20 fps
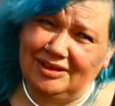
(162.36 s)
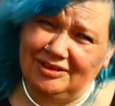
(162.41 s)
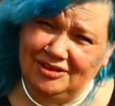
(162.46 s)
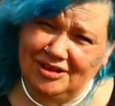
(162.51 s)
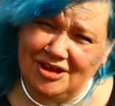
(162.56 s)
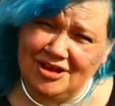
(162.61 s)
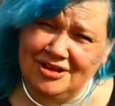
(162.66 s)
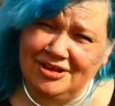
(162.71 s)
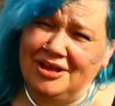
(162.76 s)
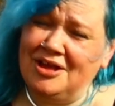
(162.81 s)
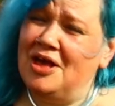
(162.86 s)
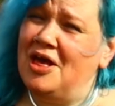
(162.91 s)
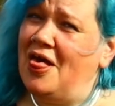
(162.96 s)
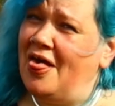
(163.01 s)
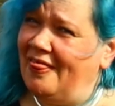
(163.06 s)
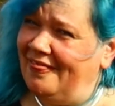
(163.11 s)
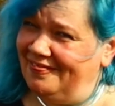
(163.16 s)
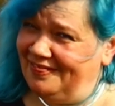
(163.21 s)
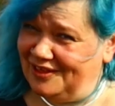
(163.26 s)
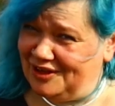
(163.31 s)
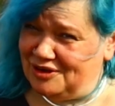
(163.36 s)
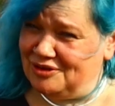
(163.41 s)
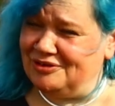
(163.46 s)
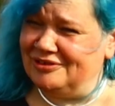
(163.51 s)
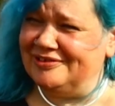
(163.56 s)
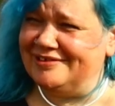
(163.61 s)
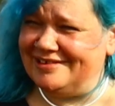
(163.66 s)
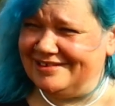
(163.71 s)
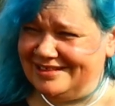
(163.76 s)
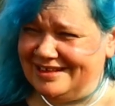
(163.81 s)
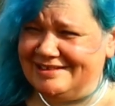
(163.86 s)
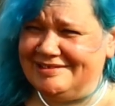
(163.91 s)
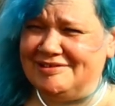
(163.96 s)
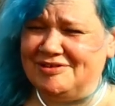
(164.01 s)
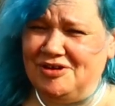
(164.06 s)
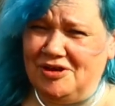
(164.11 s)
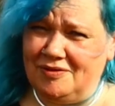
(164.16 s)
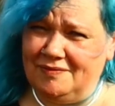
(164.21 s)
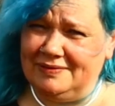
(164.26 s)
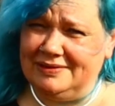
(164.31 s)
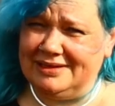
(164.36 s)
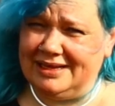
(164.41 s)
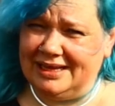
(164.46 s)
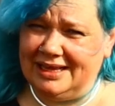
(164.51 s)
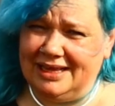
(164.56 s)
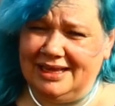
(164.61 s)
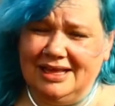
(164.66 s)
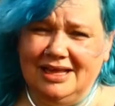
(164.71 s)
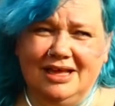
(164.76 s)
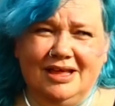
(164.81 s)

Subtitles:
Now, the cost of this novelty,